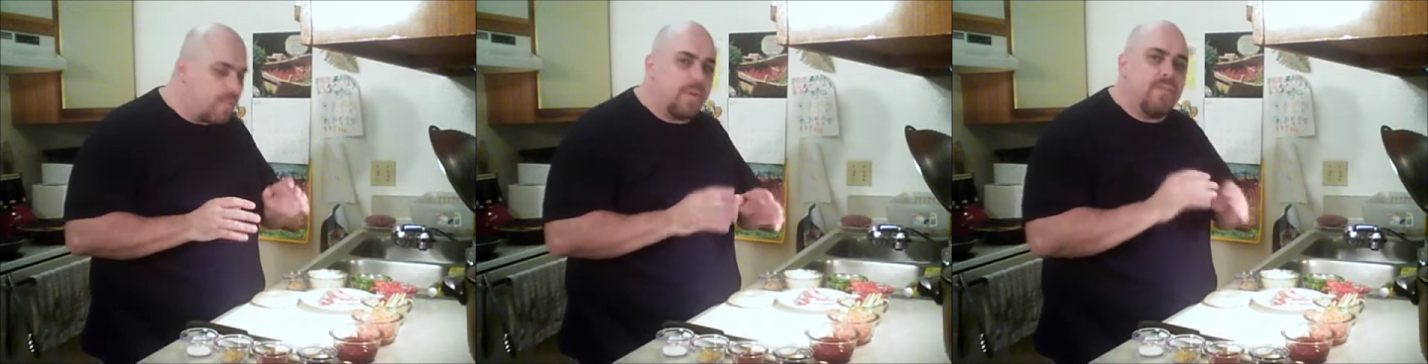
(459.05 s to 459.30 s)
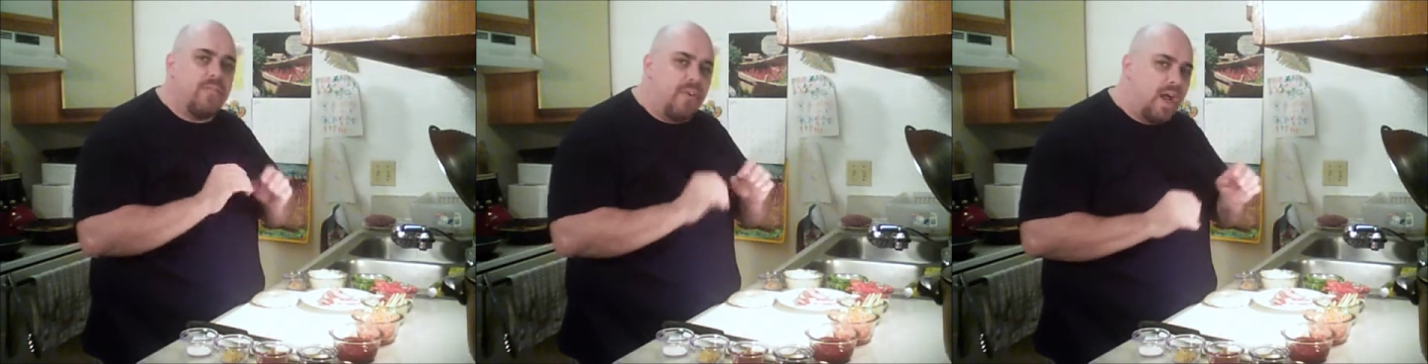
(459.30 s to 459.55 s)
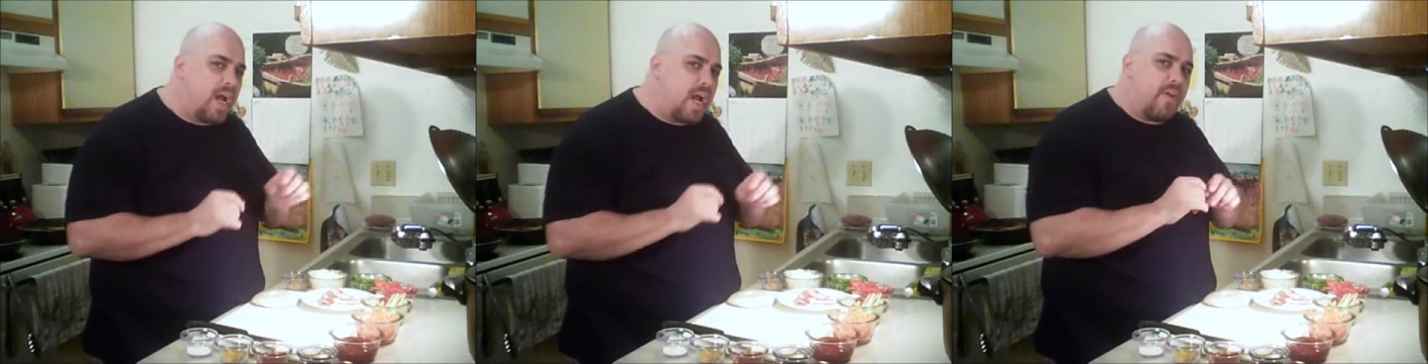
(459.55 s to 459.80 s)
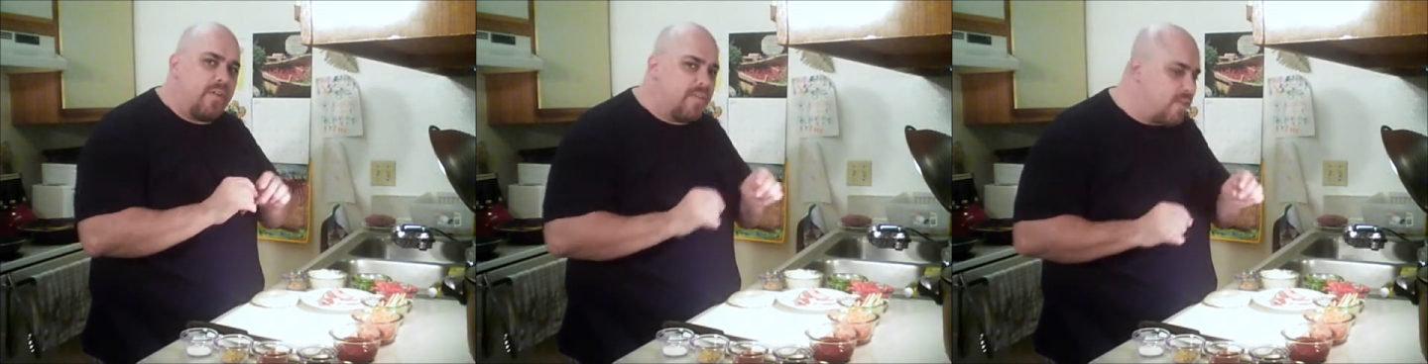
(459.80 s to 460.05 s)
been
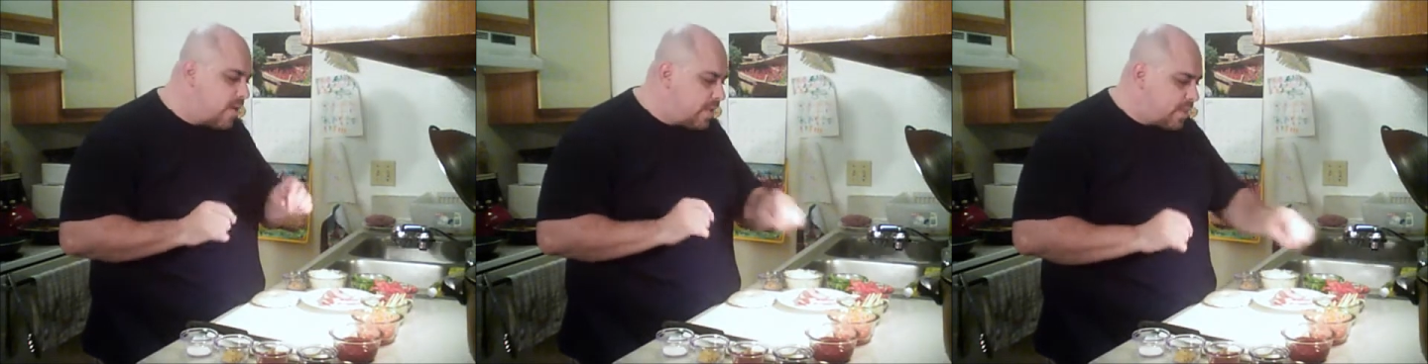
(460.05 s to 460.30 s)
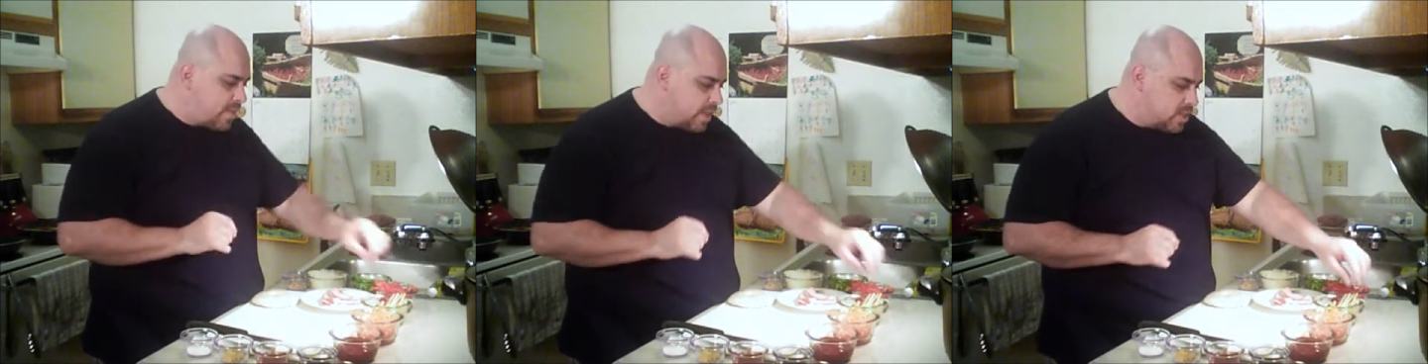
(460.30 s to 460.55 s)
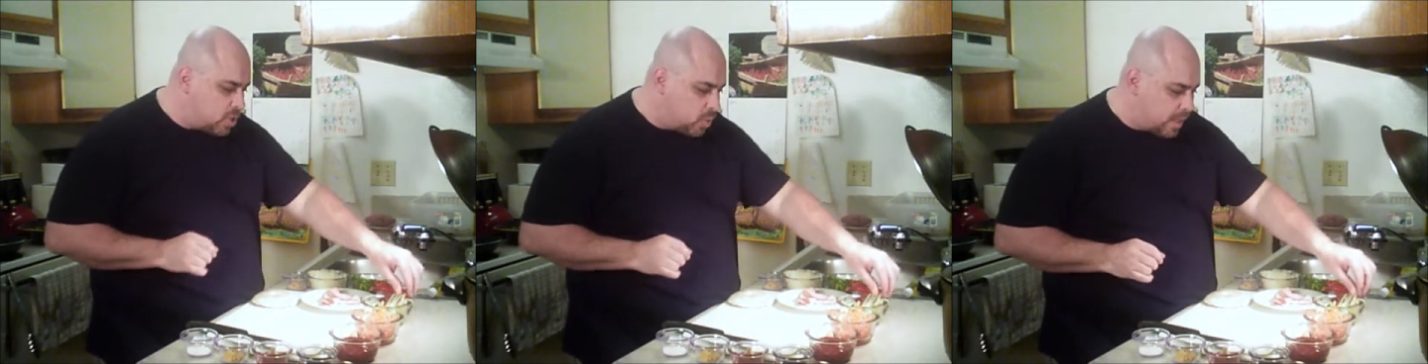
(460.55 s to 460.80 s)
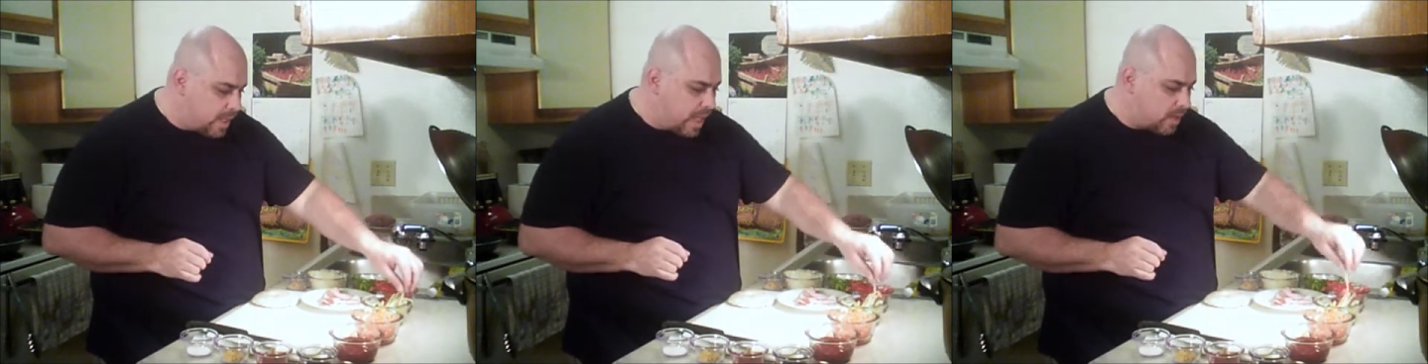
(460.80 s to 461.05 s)
very, very thin
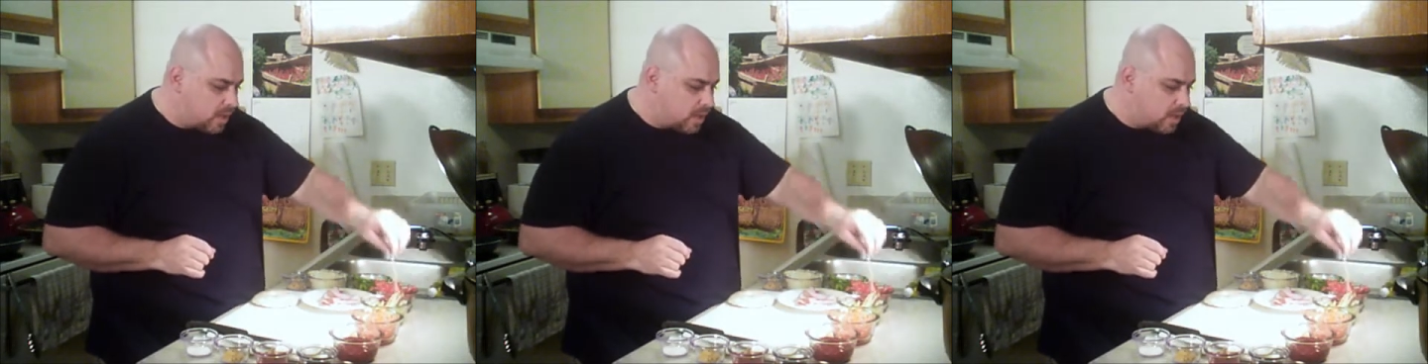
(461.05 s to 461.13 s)
julienne.